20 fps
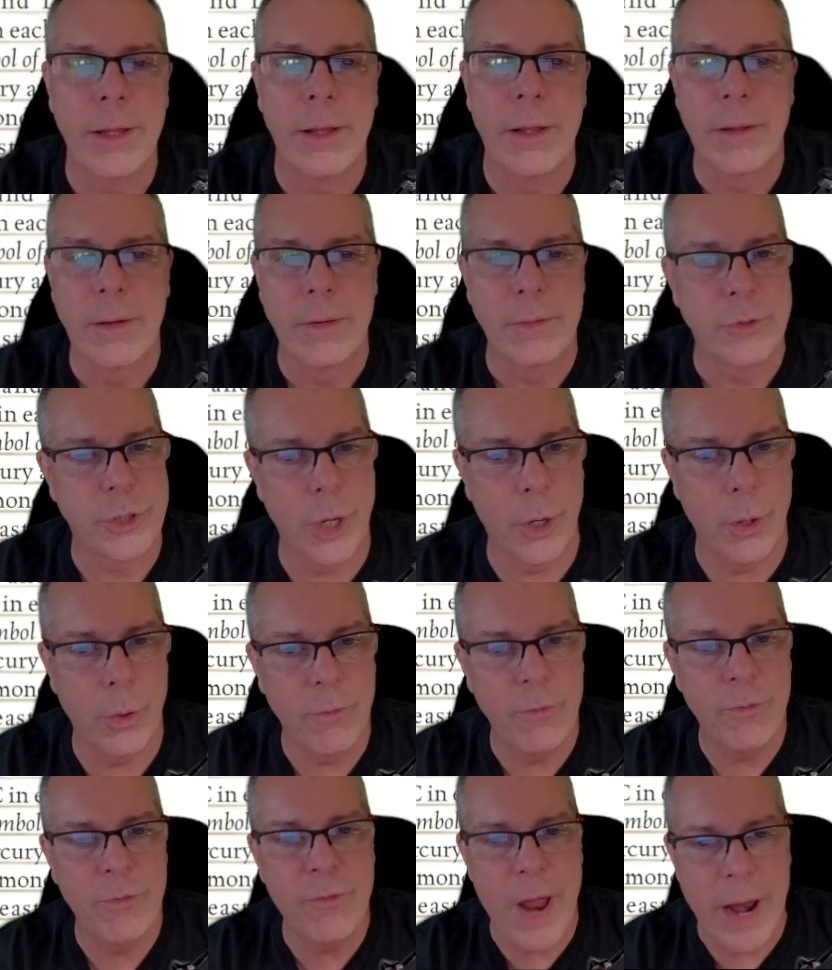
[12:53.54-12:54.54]
So
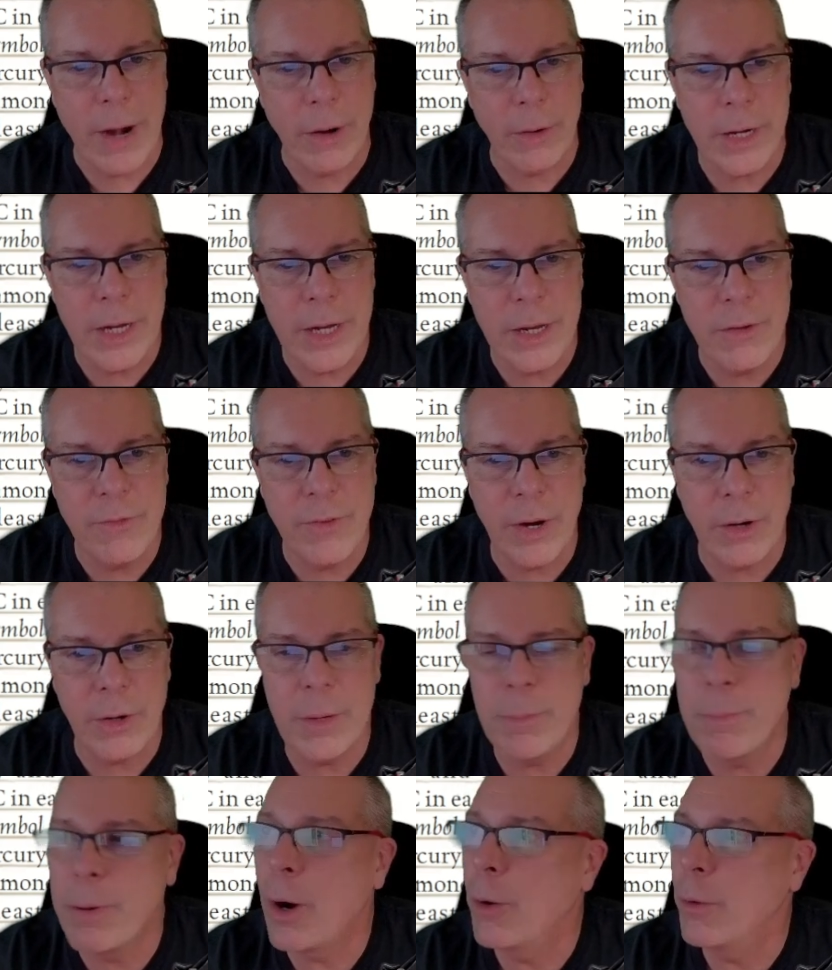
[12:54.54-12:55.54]
very, very
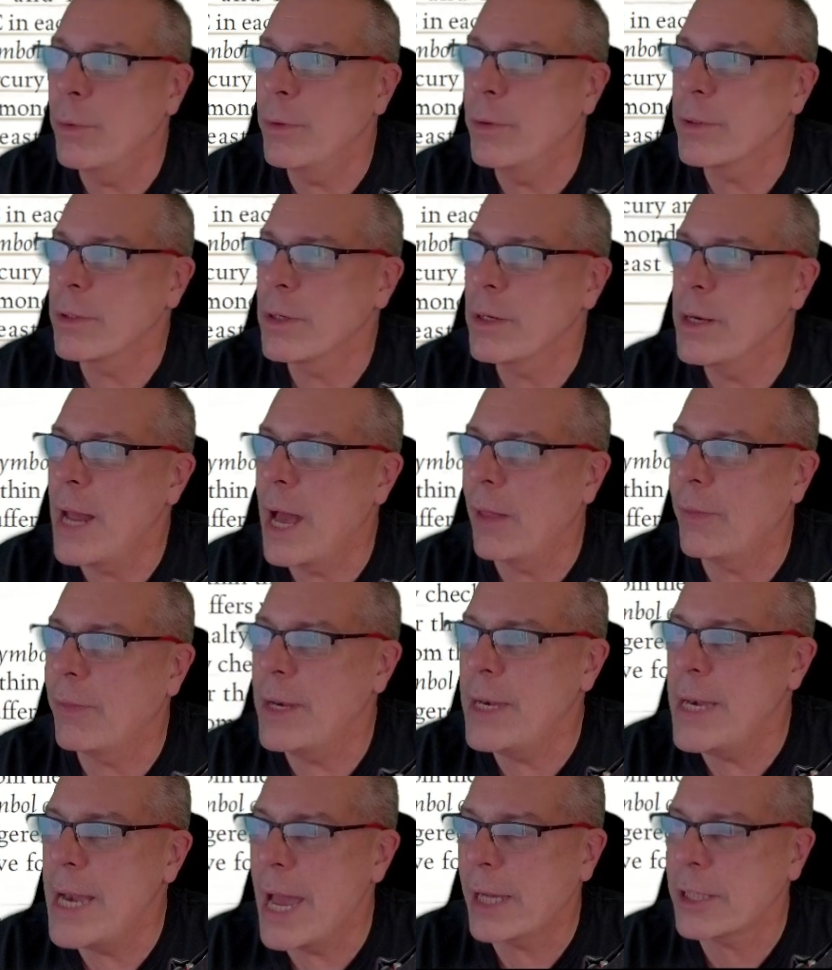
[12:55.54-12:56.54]
potent. Now the
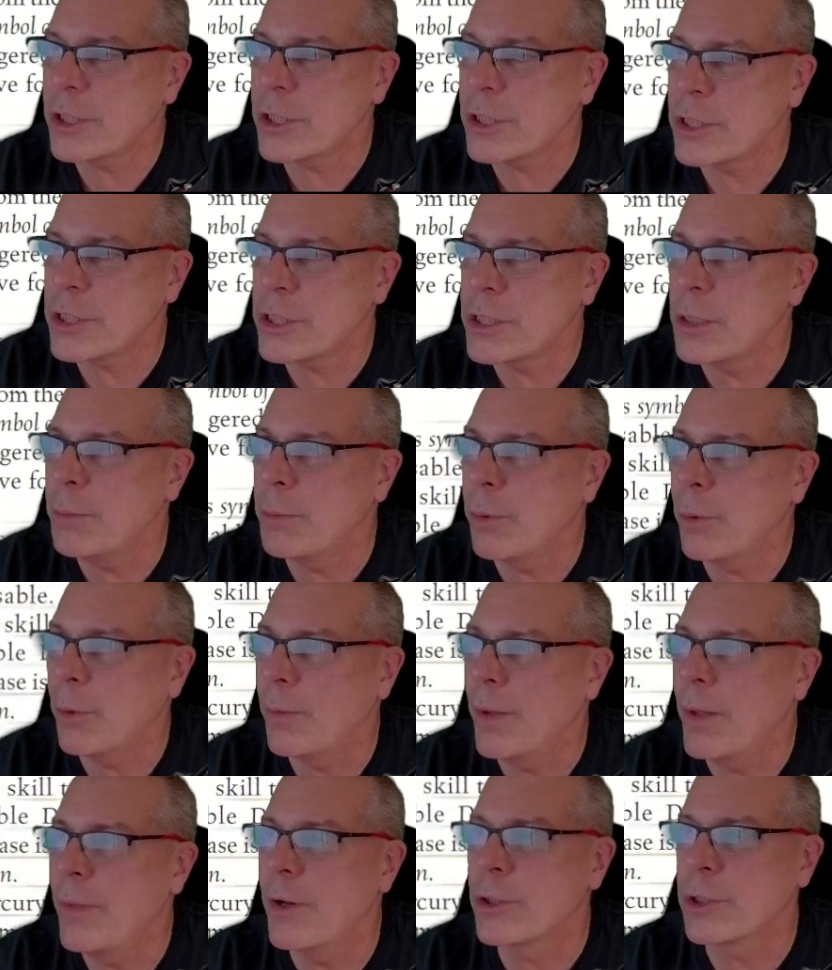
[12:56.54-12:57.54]
next symbol,
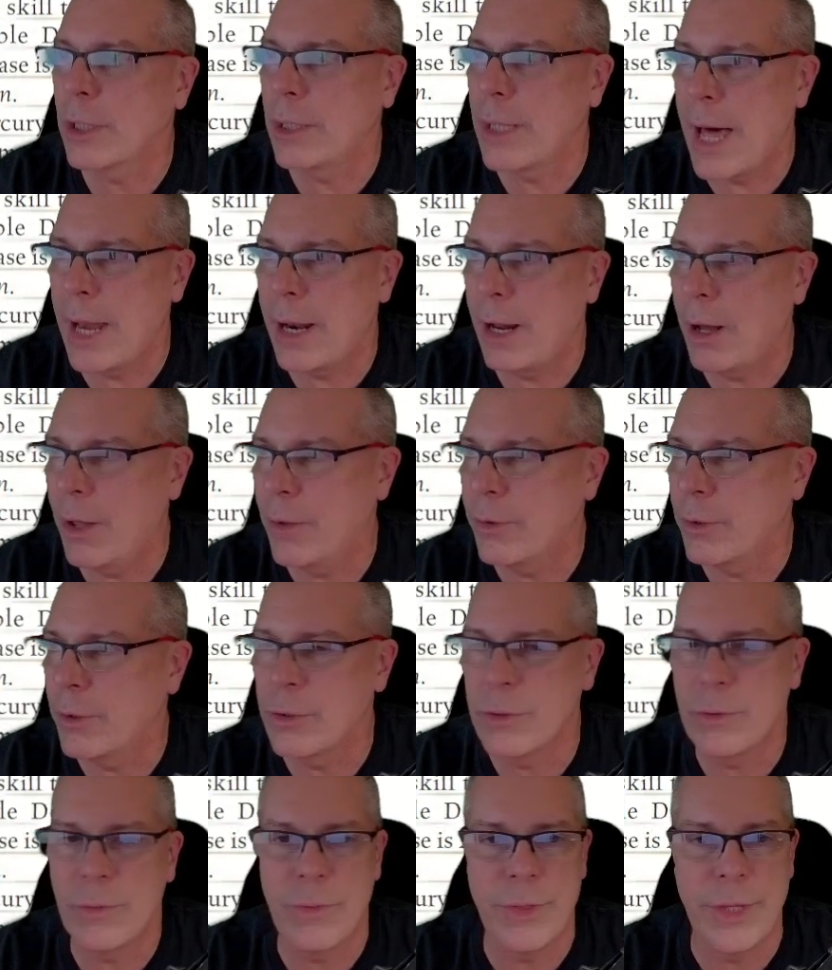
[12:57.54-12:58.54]
and there's a lot of
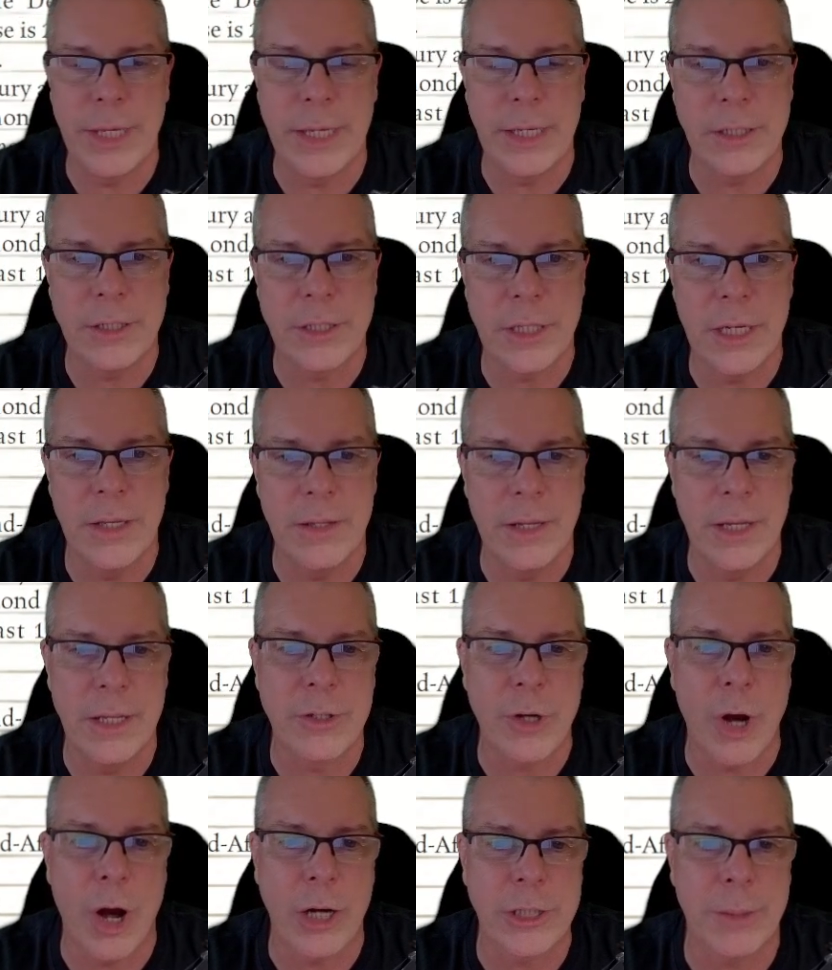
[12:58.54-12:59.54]
other things in it,
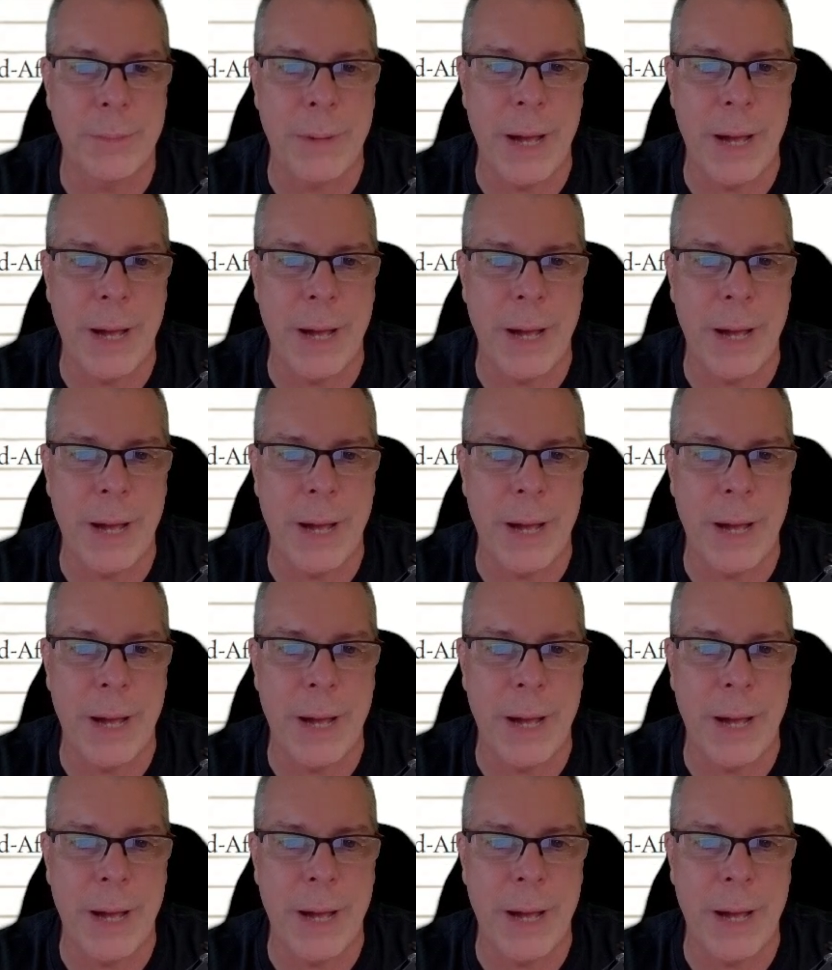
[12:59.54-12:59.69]
talks about